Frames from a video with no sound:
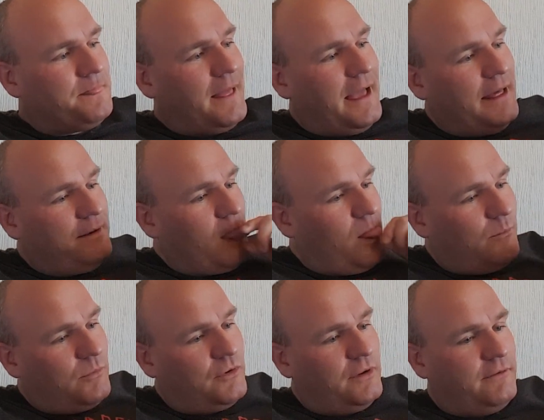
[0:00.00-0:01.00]
And
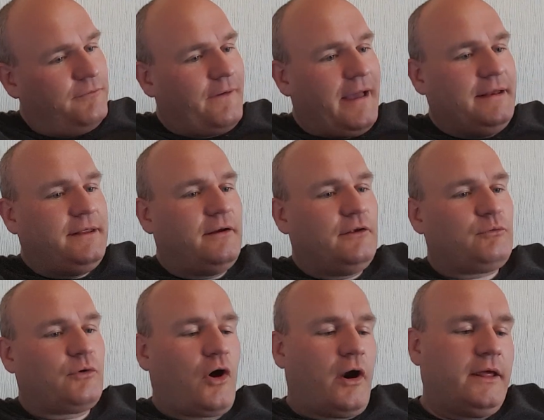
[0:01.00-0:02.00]
we're going to find here, it's
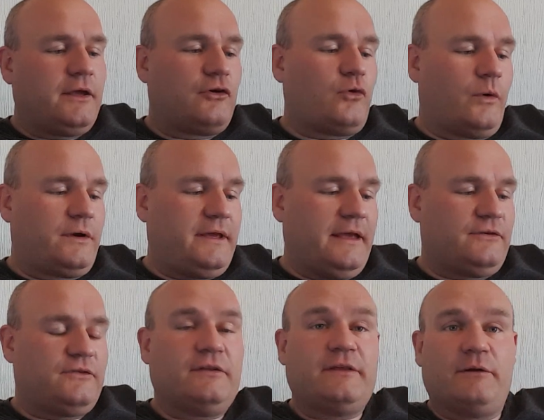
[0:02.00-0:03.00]
regarding a court
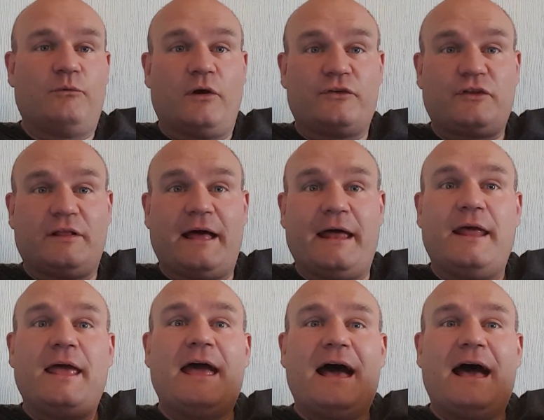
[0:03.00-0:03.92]
case that Russell had.